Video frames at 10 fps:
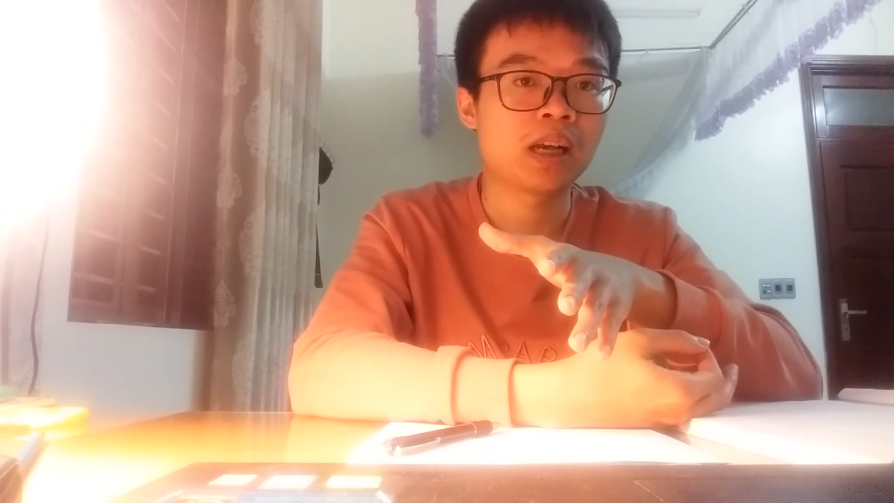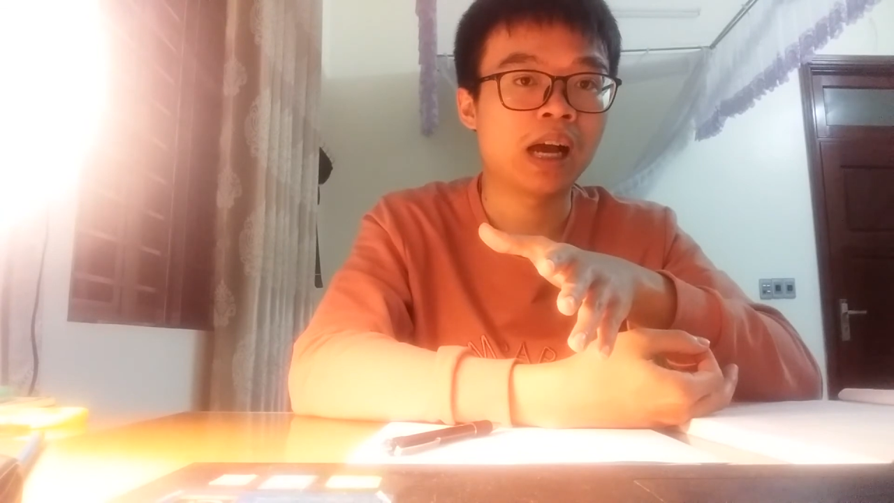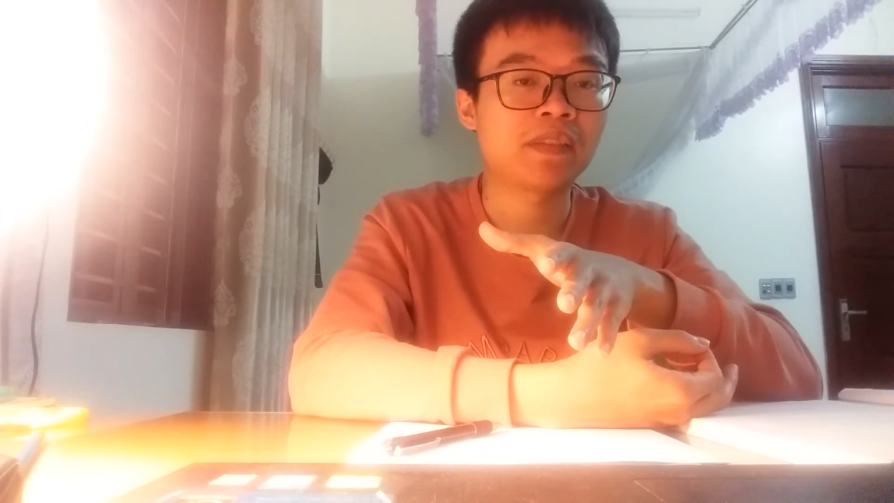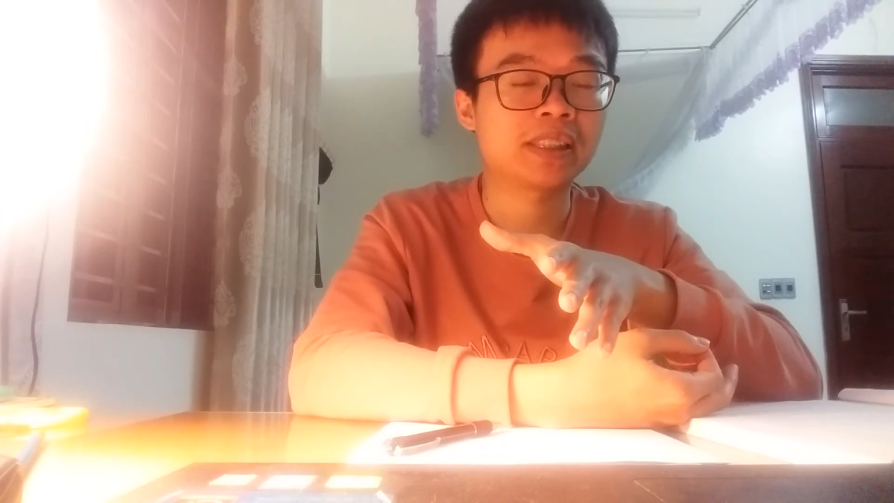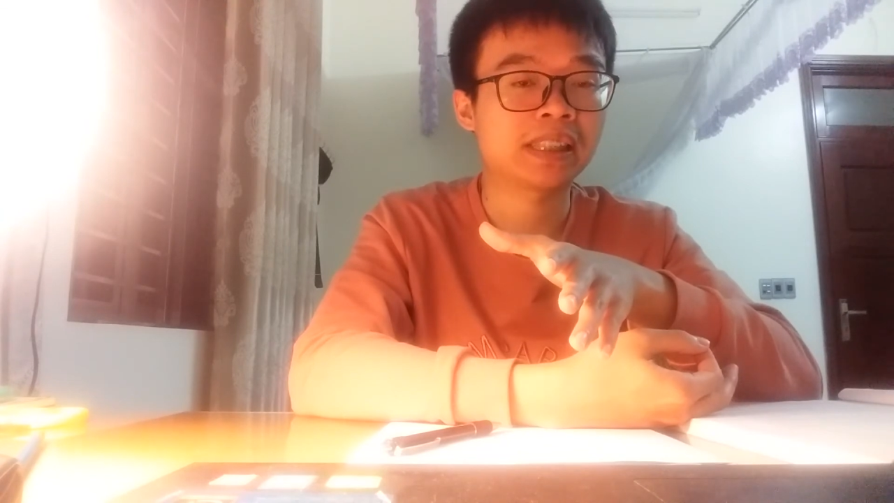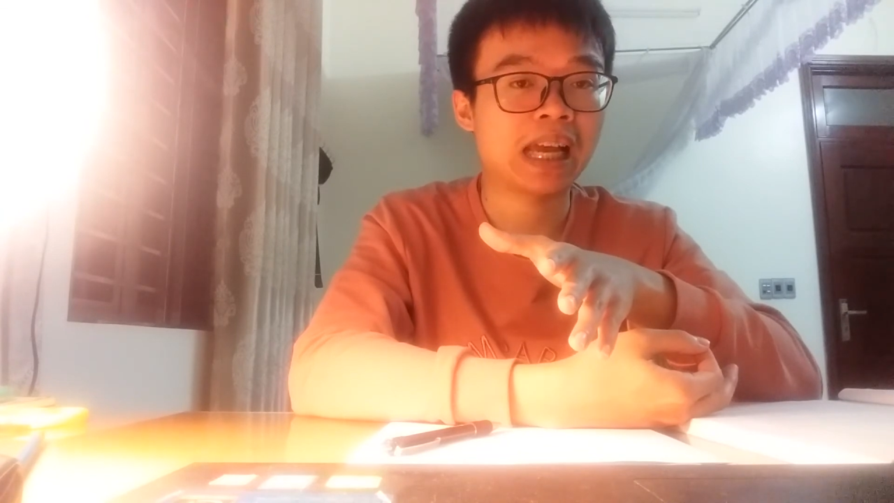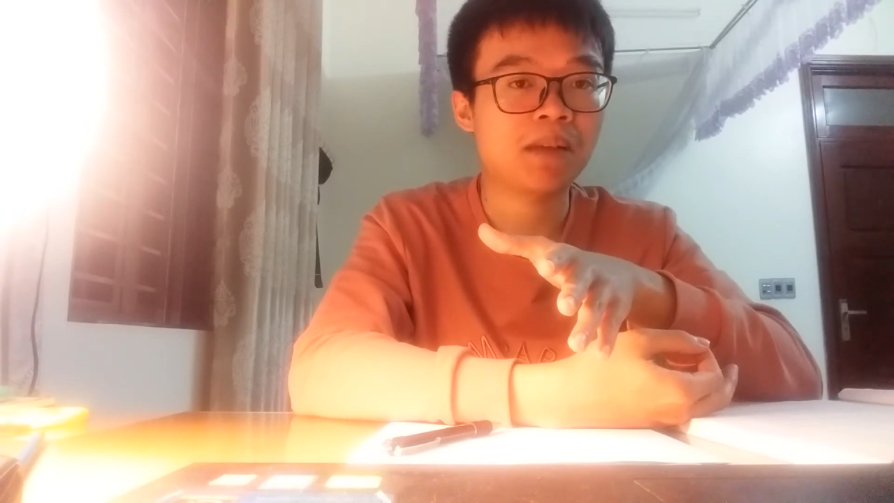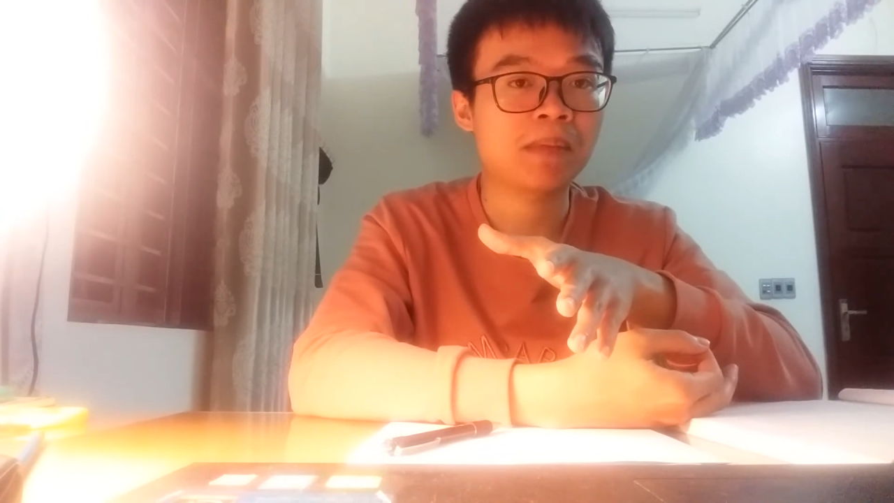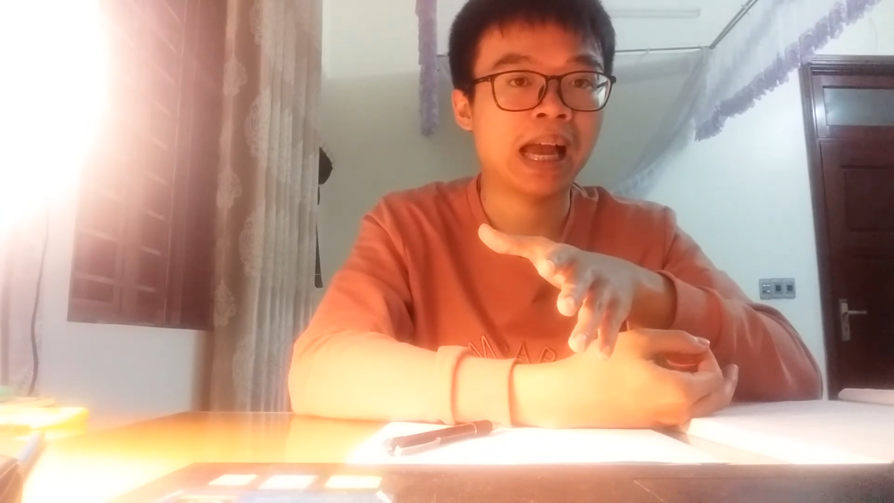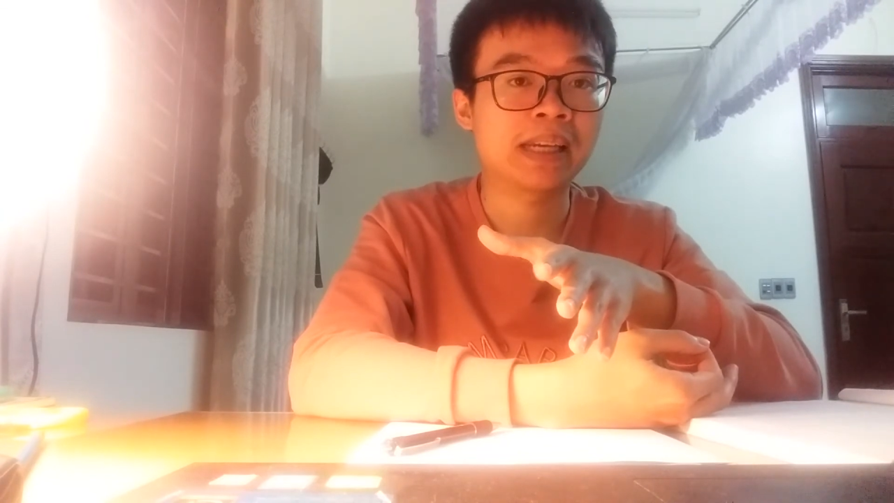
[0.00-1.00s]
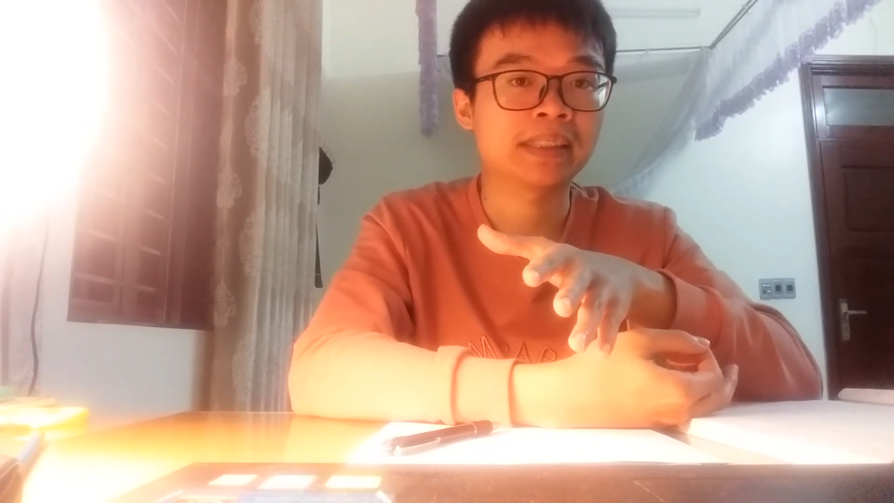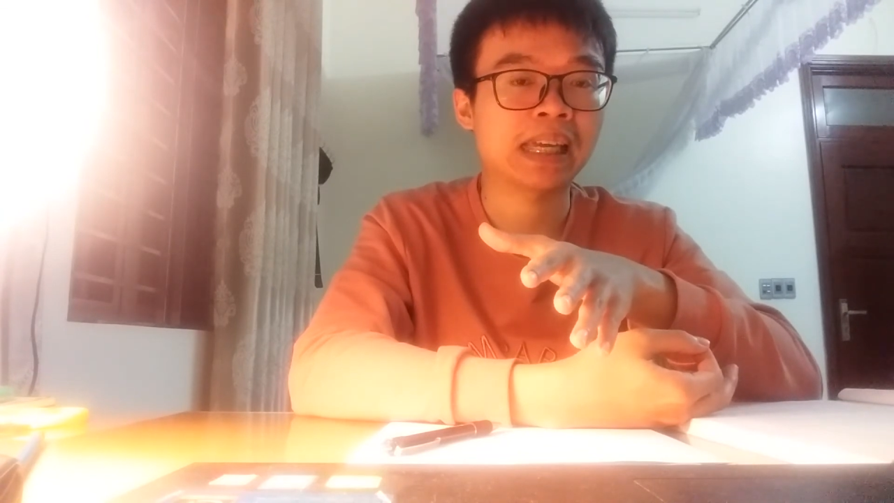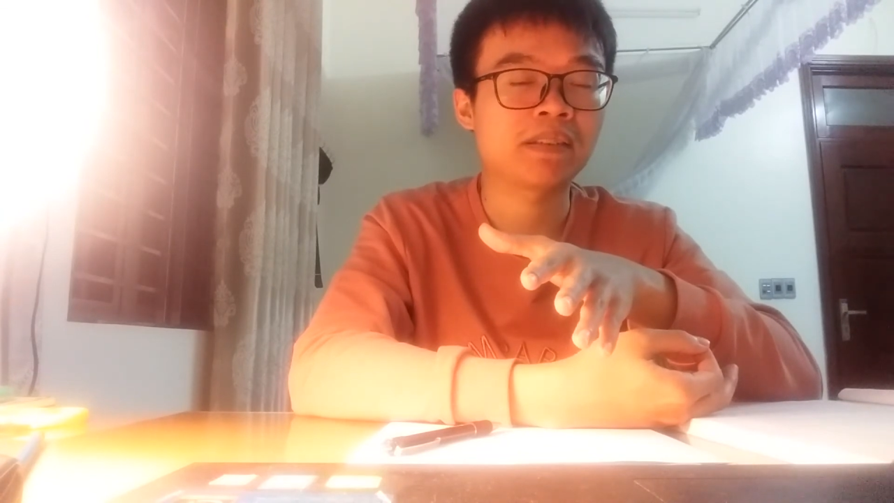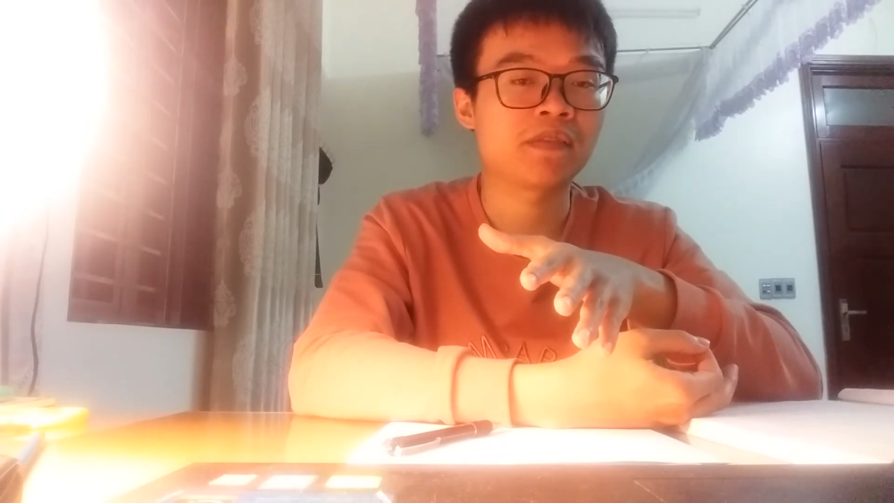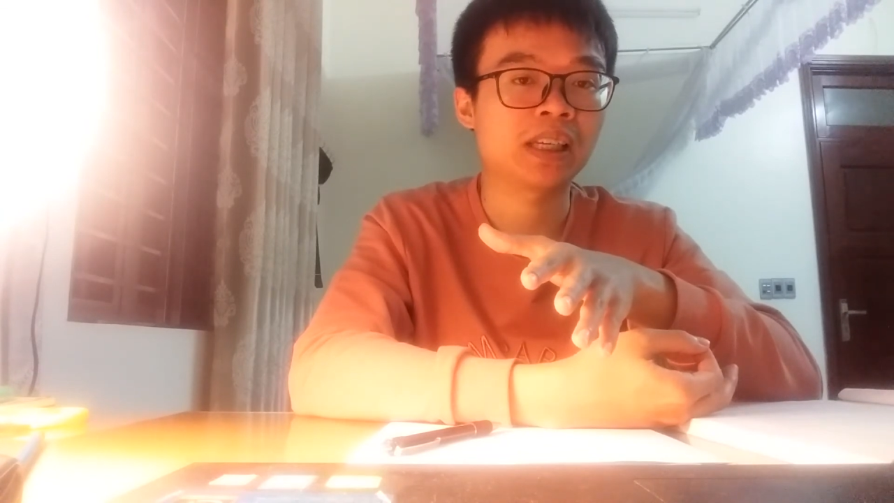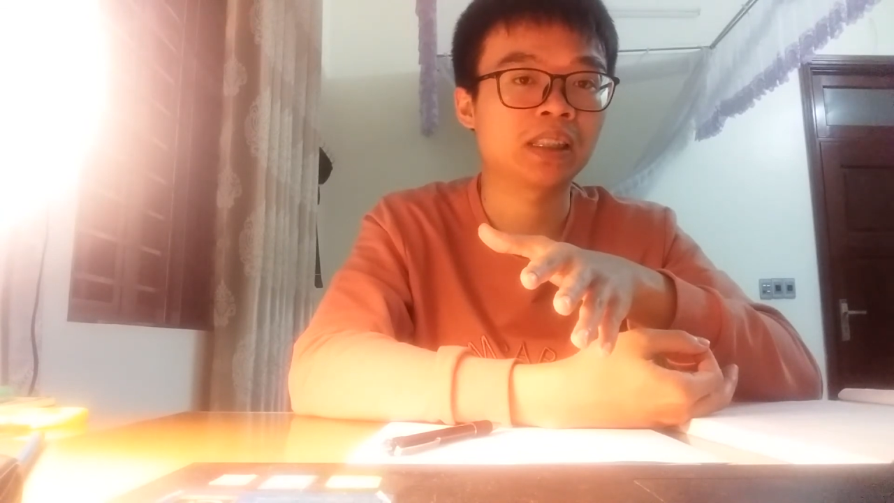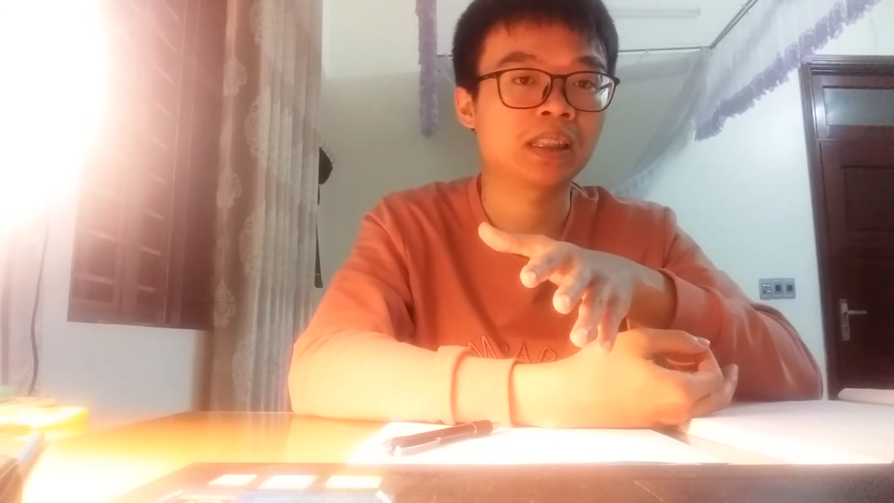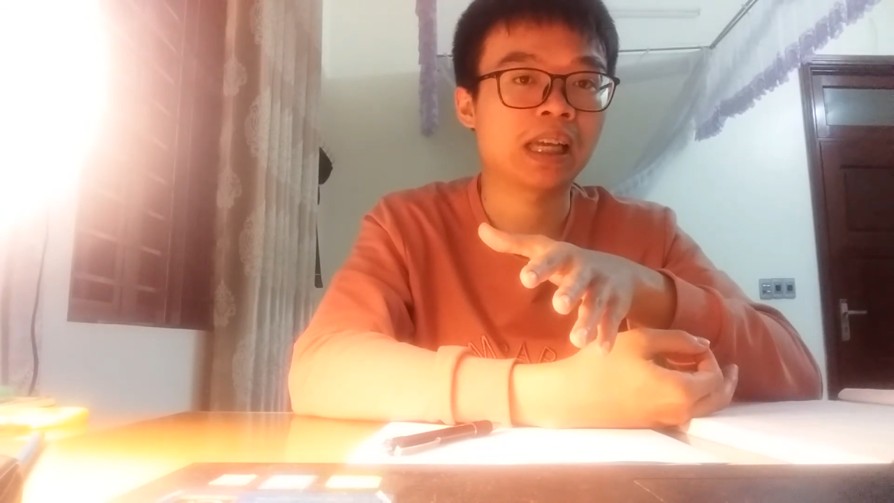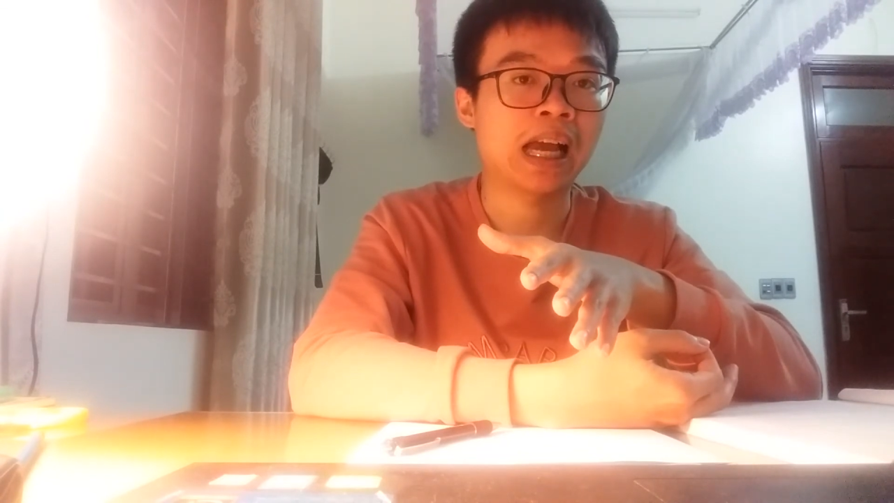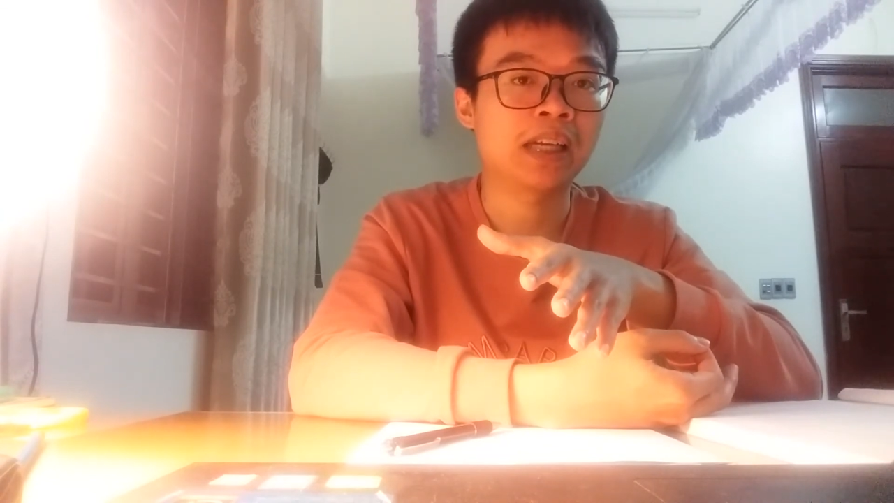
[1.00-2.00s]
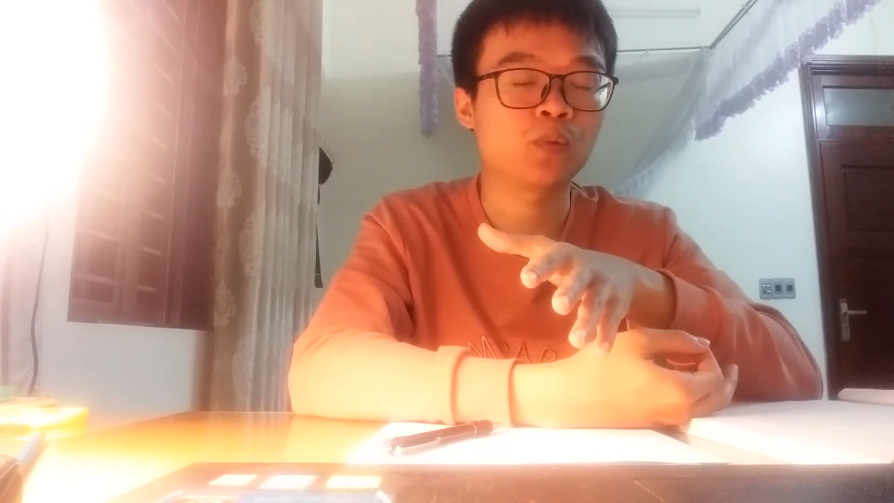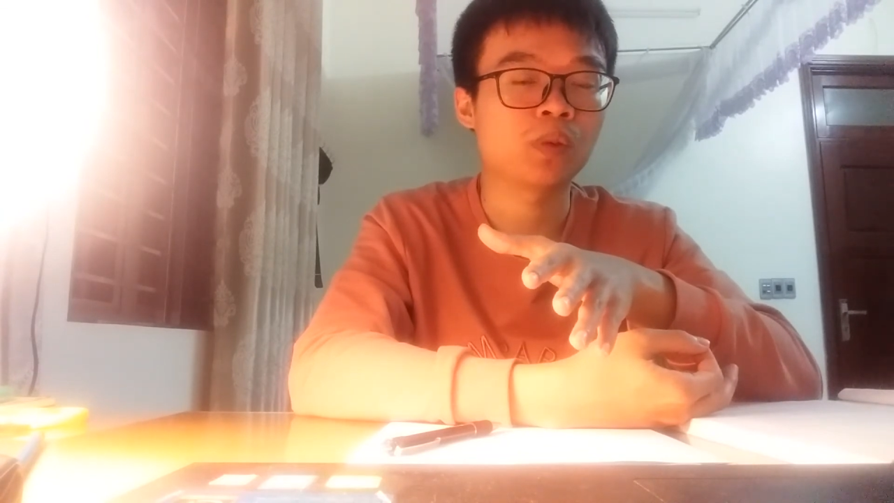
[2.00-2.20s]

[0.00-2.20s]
At that time, I decided that I'd